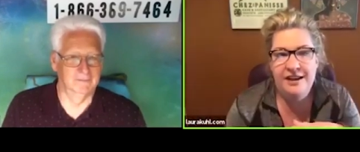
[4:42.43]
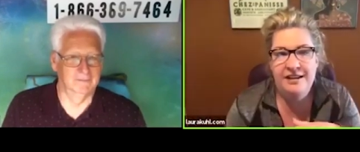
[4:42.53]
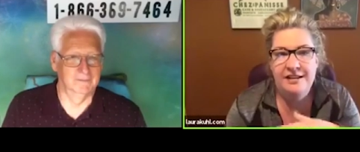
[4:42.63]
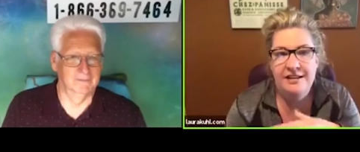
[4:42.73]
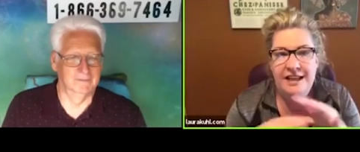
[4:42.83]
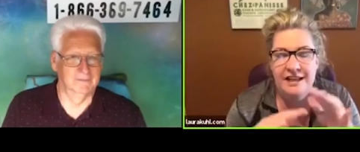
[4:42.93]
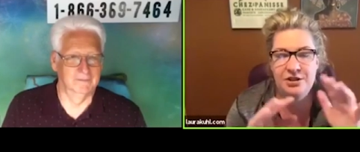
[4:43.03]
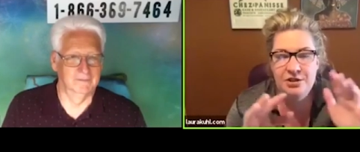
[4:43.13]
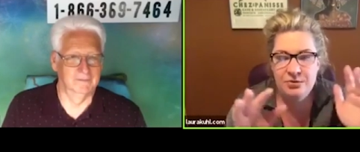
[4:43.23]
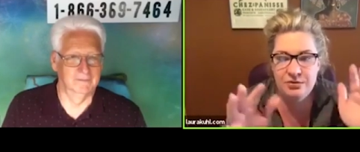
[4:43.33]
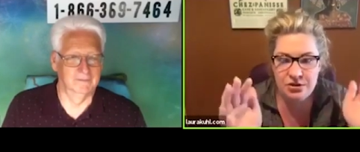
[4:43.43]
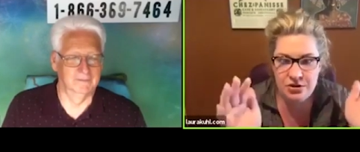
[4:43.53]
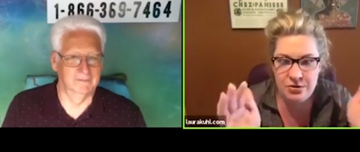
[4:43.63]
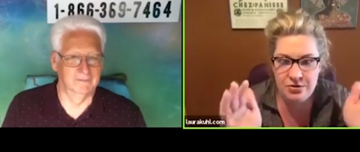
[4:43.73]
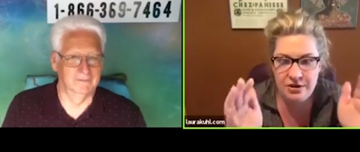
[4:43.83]
Speaker 1: and nature will
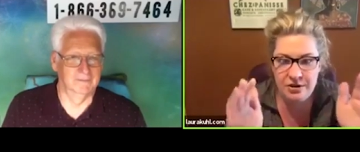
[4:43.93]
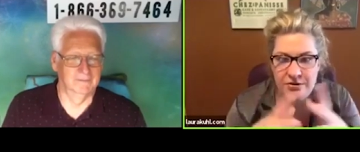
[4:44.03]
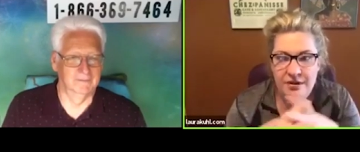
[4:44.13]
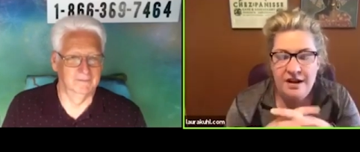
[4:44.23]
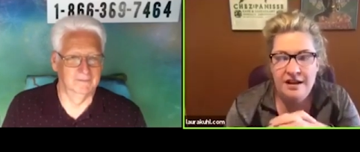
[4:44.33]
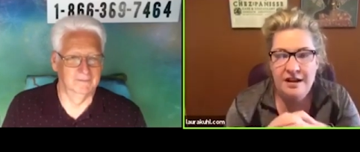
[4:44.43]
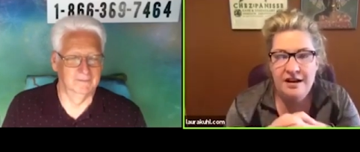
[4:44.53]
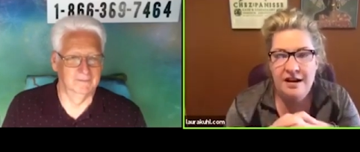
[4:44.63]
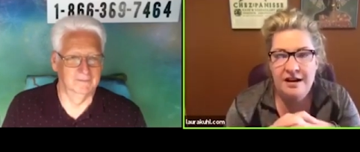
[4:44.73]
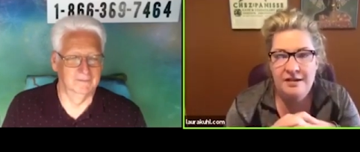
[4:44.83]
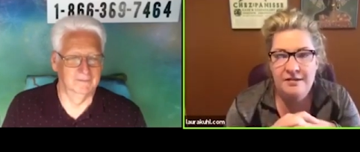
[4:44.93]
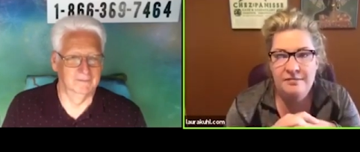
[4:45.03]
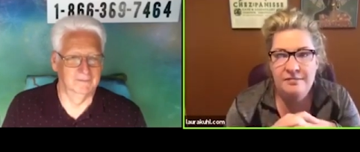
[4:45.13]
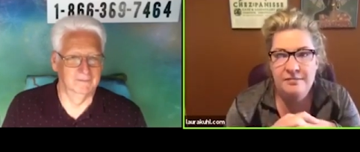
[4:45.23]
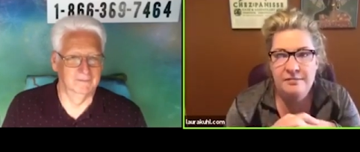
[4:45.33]
show you
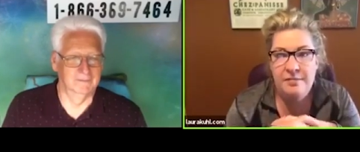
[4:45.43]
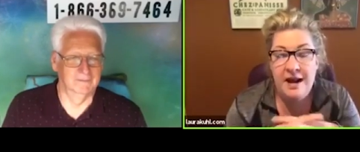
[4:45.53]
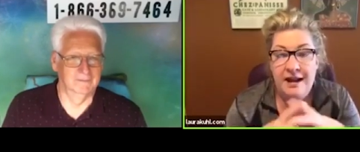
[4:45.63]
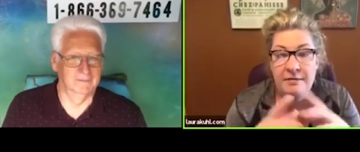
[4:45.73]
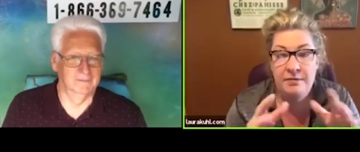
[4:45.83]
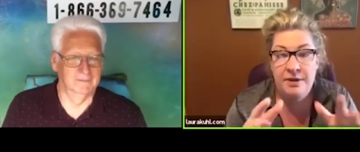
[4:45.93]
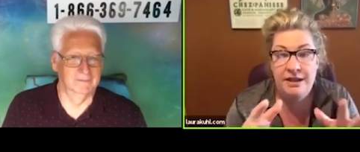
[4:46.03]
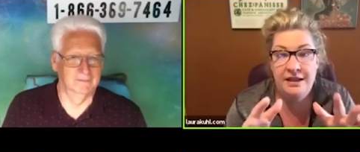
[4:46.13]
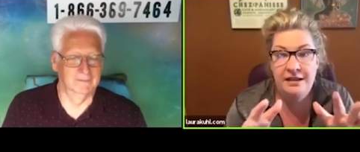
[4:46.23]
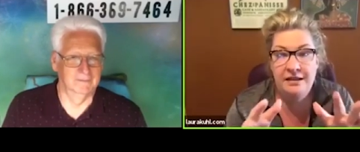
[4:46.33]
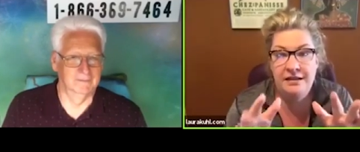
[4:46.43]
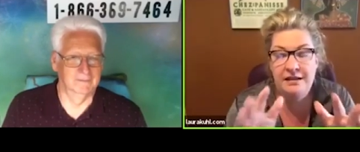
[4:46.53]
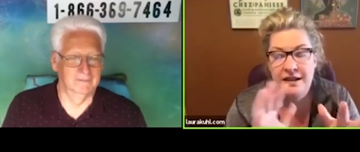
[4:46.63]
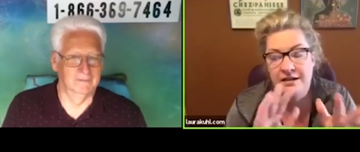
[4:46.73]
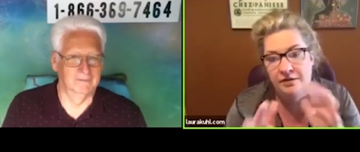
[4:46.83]
by being
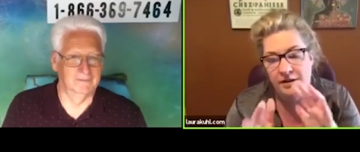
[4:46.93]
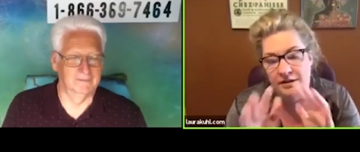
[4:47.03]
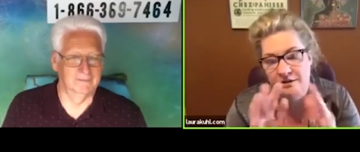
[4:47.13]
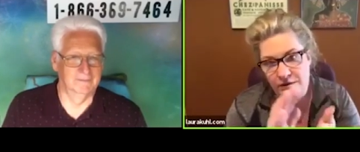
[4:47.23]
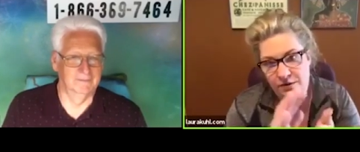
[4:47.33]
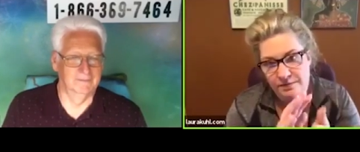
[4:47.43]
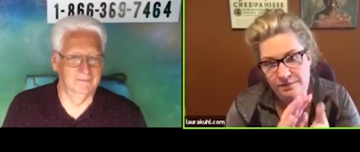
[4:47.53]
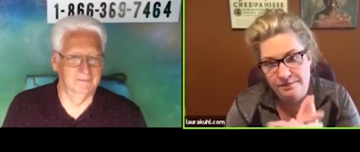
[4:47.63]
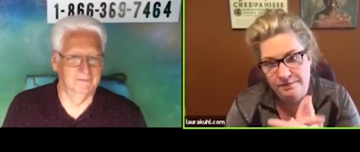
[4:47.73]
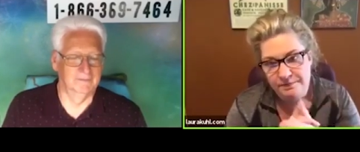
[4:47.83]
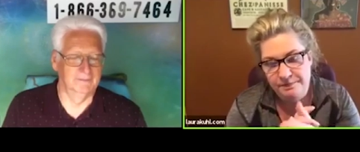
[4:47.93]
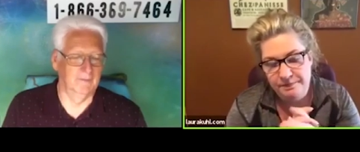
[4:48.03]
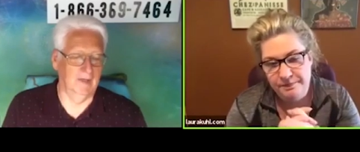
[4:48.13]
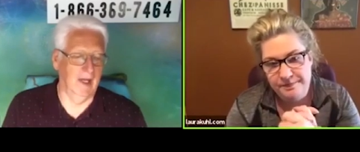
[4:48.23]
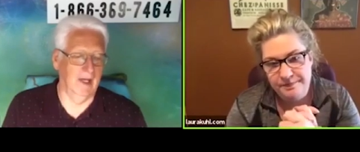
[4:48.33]
not afraid of you.
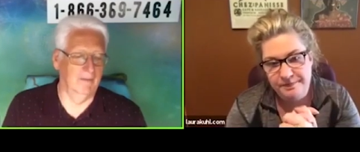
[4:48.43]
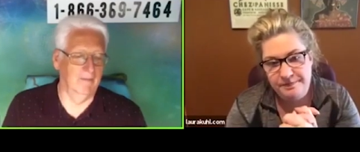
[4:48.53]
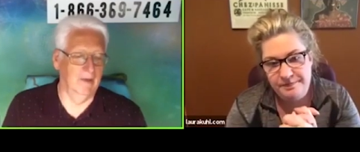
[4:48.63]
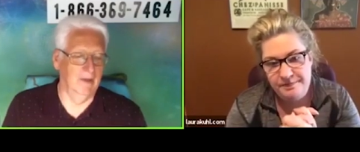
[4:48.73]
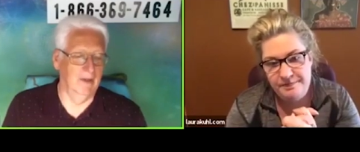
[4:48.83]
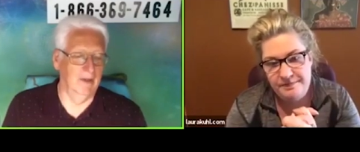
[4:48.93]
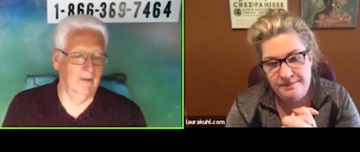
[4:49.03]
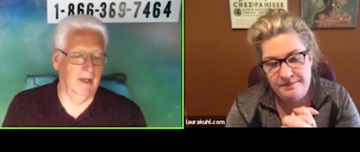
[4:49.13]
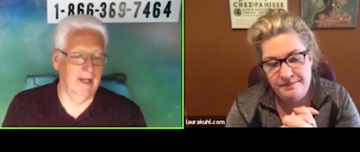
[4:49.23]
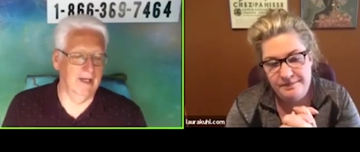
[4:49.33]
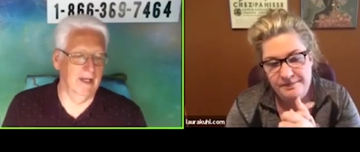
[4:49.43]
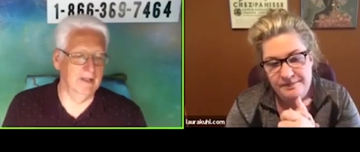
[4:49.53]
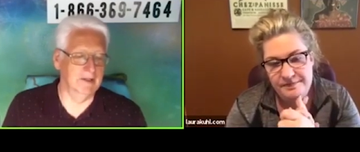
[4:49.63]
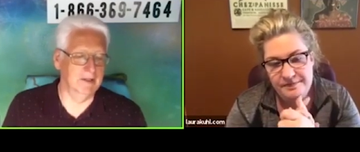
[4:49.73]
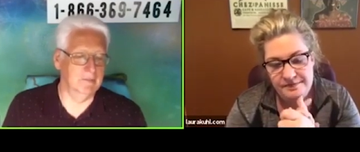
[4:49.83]
Speaker 2: Yeah. Well, I had a
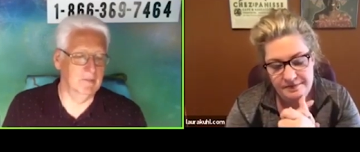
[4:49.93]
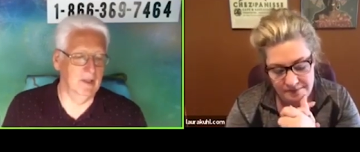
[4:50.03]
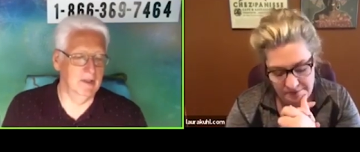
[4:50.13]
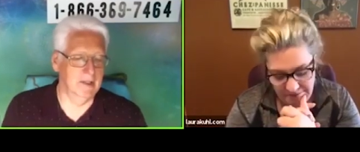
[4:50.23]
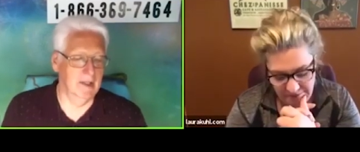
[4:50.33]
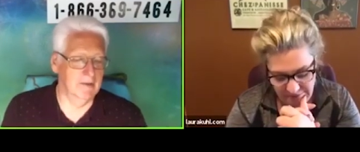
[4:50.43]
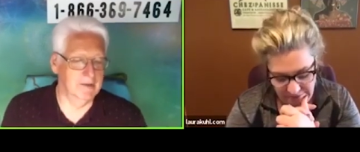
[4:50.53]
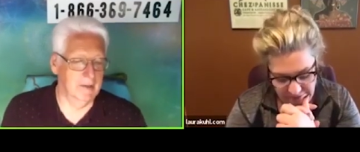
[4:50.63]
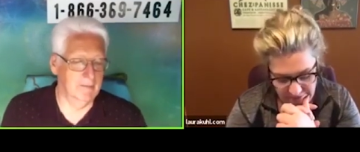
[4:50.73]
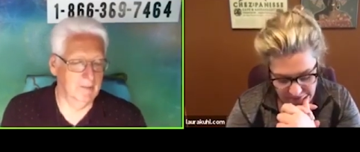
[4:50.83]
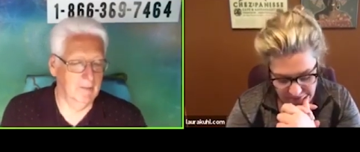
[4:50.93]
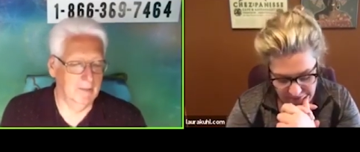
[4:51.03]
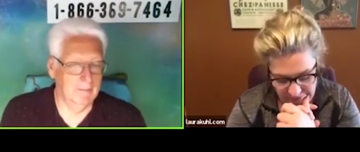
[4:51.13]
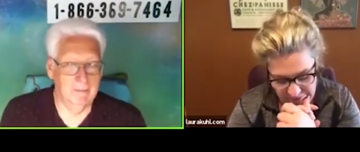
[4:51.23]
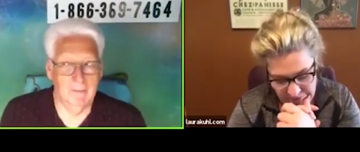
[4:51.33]
nice experience. I was up at
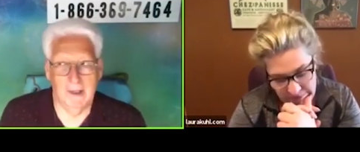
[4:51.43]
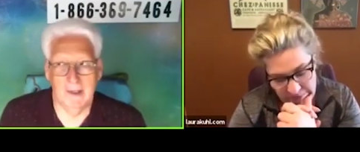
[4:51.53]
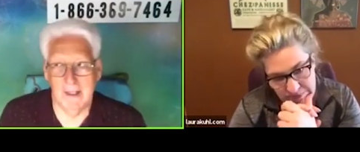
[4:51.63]
my